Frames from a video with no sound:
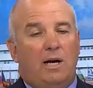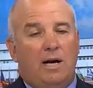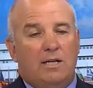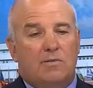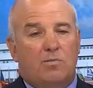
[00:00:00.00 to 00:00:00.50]
I
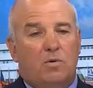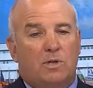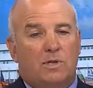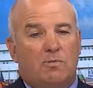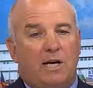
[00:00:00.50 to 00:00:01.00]
support
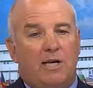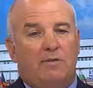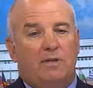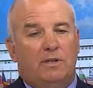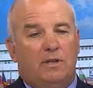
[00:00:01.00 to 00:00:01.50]
some kind of
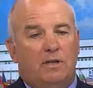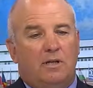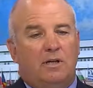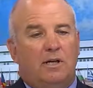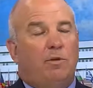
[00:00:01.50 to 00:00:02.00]

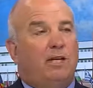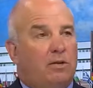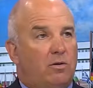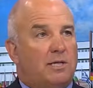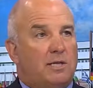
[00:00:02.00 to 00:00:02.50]
an
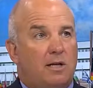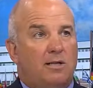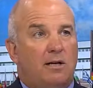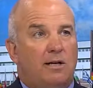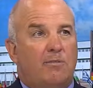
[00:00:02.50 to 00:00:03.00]
obligatory
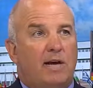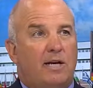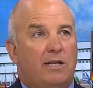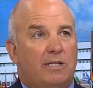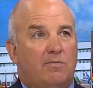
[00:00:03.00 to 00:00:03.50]
solidarity
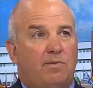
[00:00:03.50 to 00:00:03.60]
mechanism